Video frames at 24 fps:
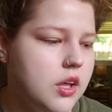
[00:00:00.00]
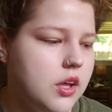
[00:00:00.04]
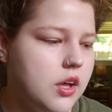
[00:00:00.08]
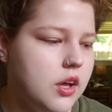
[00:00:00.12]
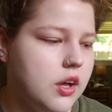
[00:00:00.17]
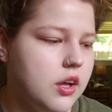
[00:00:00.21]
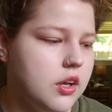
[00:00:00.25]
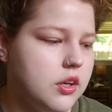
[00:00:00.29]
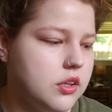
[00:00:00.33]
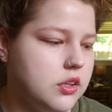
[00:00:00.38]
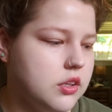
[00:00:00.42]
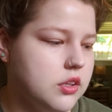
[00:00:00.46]

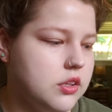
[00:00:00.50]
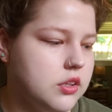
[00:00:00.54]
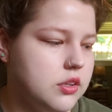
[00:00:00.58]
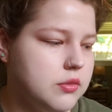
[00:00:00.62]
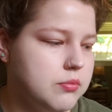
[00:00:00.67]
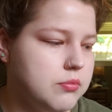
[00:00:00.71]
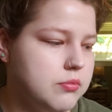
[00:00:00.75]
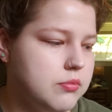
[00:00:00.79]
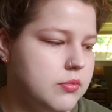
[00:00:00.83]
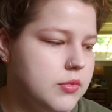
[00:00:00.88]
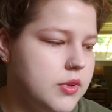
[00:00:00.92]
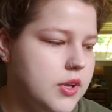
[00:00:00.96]

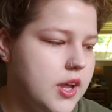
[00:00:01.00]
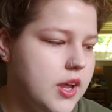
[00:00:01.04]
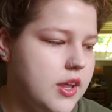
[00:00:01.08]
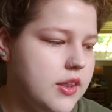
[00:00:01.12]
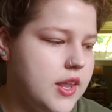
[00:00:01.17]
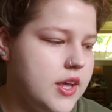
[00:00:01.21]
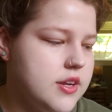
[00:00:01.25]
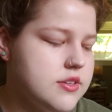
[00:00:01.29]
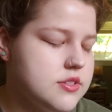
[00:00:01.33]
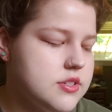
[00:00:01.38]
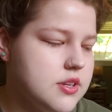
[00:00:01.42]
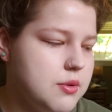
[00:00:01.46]
And
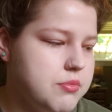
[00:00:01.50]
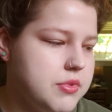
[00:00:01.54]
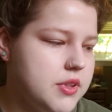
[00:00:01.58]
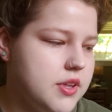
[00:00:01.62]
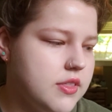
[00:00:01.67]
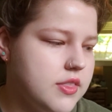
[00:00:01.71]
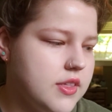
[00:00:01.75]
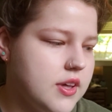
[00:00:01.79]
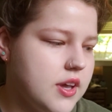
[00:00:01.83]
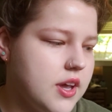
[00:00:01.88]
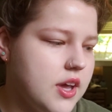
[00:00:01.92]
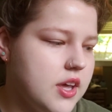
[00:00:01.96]
that's something
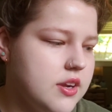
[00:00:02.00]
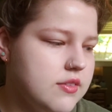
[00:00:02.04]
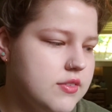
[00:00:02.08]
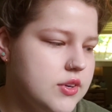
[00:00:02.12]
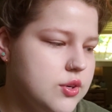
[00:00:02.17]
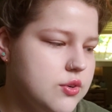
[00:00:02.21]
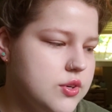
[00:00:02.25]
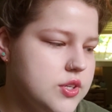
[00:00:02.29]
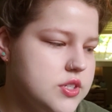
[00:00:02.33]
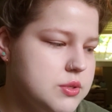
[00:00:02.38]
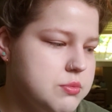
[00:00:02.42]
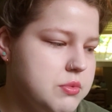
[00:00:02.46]
that kind of
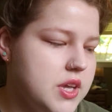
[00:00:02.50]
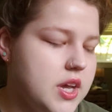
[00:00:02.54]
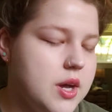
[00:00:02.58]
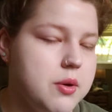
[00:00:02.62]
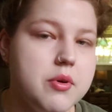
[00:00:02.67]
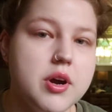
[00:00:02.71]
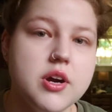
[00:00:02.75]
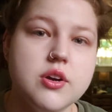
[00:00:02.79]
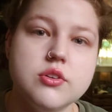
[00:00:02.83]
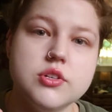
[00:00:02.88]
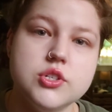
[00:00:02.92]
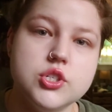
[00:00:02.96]
annoys me
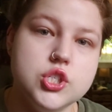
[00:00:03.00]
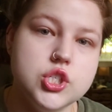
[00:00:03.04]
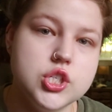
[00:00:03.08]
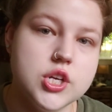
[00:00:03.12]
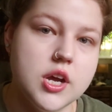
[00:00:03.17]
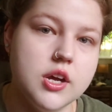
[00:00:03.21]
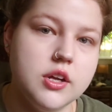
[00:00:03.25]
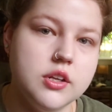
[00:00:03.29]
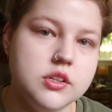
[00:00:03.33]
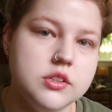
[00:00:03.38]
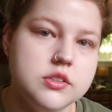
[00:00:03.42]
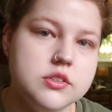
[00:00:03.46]
about
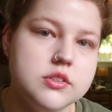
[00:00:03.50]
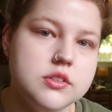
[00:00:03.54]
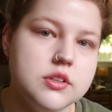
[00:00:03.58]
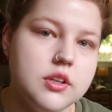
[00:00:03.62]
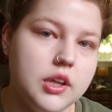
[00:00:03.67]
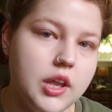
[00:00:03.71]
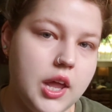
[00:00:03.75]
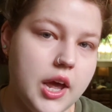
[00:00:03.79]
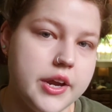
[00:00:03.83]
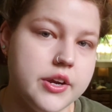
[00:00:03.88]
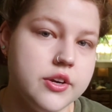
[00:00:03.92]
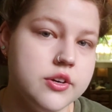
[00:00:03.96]
gel
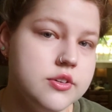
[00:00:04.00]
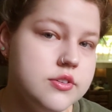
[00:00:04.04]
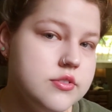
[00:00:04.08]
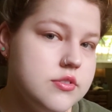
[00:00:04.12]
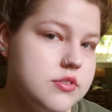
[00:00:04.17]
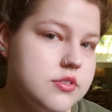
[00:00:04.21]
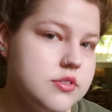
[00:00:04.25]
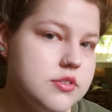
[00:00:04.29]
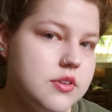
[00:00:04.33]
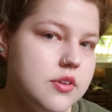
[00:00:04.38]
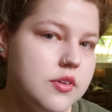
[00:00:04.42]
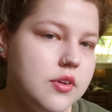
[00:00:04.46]

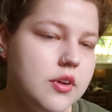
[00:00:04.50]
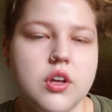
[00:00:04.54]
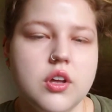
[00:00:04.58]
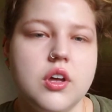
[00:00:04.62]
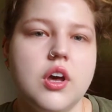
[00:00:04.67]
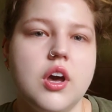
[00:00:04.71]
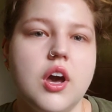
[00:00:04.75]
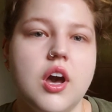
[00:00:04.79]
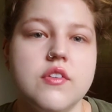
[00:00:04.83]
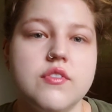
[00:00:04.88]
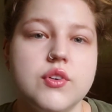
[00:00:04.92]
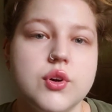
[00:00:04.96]
liners.
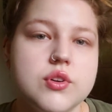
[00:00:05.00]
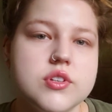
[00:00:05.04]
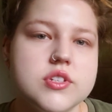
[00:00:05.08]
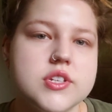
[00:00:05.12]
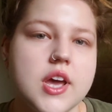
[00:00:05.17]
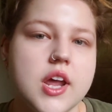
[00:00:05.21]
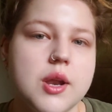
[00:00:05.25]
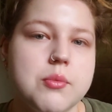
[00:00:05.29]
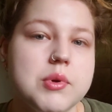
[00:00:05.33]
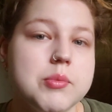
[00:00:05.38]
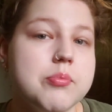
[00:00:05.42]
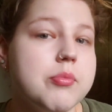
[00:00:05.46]
I've always
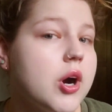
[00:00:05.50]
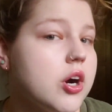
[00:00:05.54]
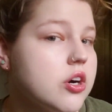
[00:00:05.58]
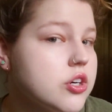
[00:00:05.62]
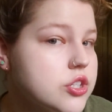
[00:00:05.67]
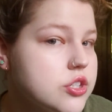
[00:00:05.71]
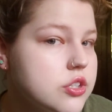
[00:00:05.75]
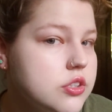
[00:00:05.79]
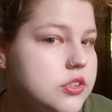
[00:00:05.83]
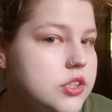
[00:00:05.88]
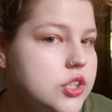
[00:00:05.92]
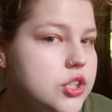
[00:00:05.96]
kind of been
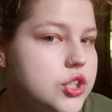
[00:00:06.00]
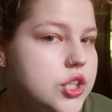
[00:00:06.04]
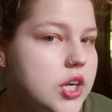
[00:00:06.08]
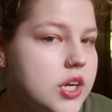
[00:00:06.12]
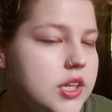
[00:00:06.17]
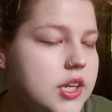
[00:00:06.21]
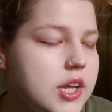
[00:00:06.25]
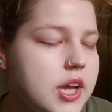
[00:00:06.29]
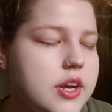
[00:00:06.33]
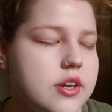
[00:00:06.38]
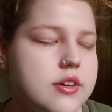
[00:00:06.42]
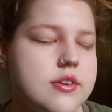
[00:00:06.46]
partial to gel
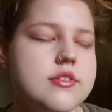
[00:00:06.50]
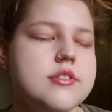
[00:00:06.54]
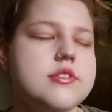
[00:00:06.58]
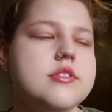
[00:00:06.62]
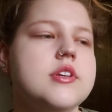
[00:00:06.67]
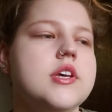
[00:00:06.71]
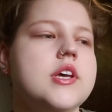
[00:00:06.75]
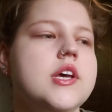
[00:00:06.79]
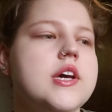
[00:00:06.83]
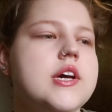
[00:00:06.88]
liners.